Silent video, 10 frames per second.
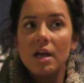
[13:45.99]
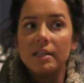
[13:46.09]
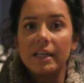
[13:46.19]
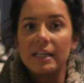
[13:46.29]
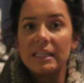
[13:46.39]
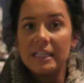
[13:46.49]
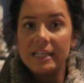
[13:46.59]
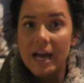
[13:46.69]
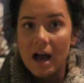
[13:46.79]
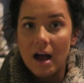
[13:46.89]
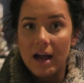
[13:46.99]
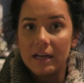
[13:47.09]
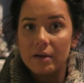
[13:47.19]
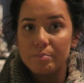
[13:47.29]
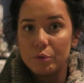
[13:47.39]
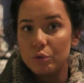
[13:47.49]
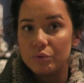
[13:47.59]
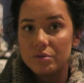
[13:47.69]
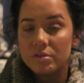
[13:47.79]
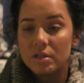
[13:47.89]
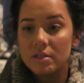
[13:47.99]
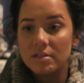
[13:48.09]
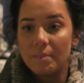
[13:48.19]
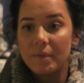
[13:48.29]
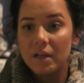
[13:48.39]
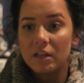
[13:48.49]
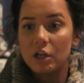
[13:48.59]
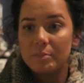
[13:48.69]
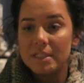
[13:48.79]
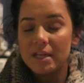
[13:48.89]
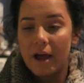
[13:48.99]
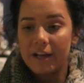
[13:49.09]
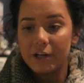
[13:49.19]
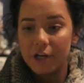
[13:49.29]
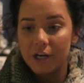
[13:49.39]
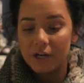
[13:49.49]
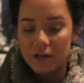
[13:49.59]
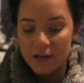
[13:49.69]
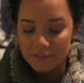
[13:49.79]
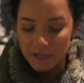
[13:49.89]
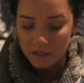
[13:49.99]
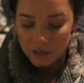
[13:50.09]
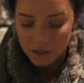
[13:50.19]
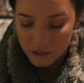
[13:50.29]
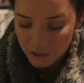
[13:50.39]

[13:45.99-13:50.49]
like knee-high boots, something a little bit tighter, I think,